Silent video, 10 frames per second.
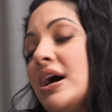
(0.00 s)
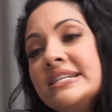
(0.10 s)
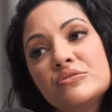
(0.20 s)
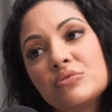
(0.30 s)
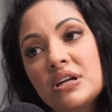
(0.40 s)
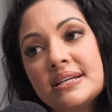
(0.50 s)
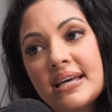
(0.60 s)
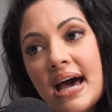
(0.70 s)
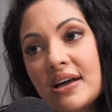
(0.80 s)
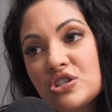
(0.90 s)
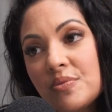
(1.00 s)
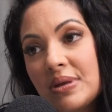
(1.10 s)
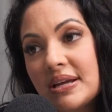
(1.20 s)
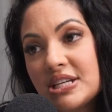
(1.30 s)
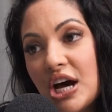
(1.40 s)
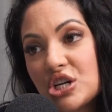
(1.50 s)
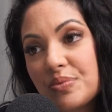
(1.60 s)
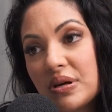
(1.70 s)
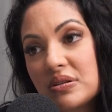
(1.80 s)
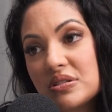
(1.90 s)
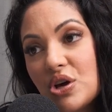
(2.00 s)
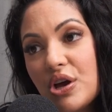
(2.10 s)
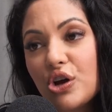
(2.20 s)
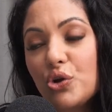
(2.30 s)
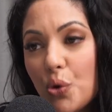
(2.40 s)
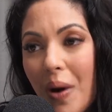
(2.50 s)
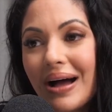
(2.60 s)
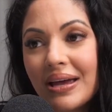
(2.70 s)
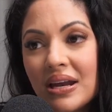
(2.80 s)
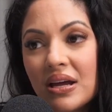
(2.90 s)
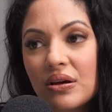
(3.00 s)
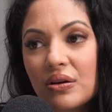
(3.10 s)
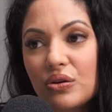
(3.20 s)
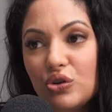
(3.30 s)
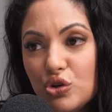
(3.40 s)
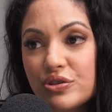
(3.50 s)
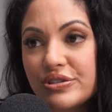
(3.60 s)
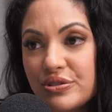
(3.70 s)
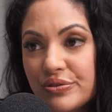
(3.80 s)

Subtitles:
I didn't realize it had so many attachments. So you are getting use.